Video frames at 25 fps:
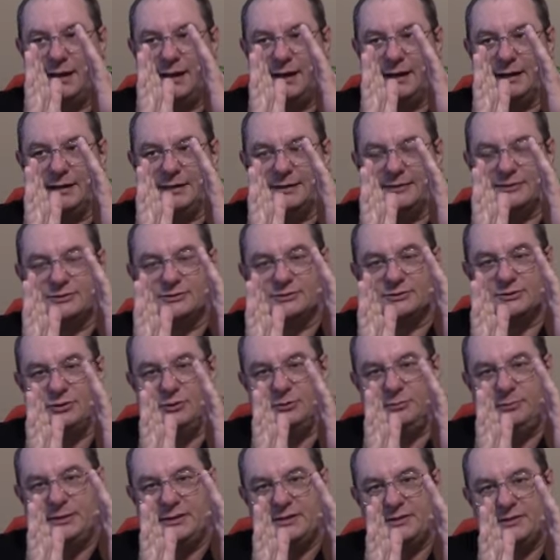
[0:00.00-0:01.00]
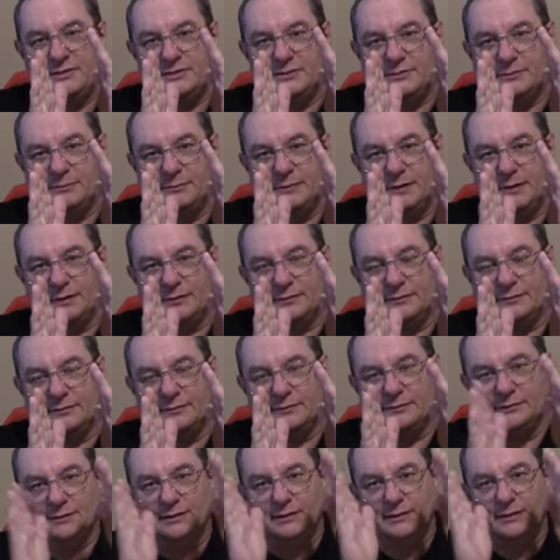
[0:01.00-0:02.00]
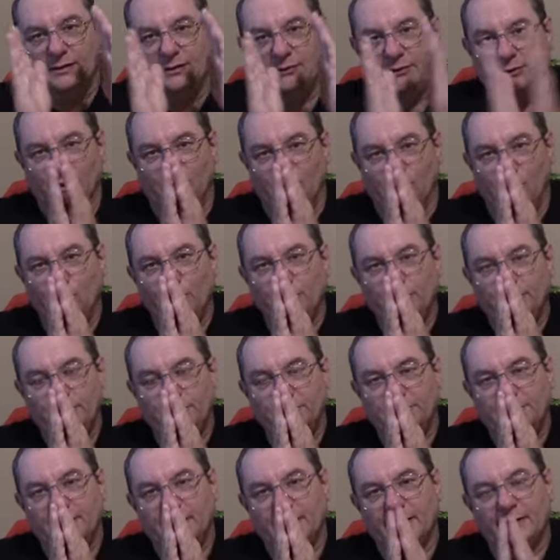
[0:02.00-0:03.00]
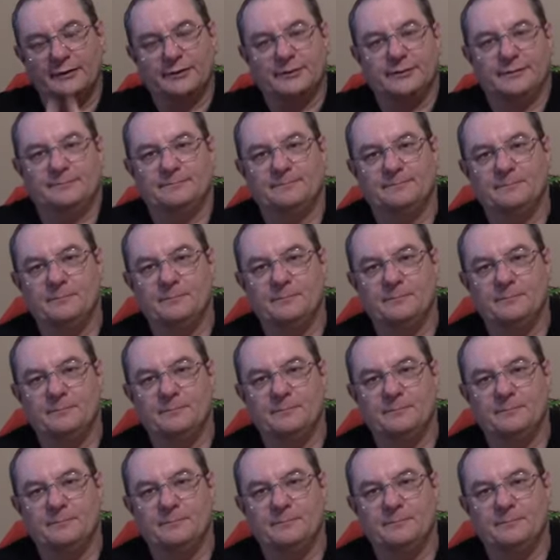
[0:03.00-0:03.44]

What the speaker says: against two pieces of metal, hold them together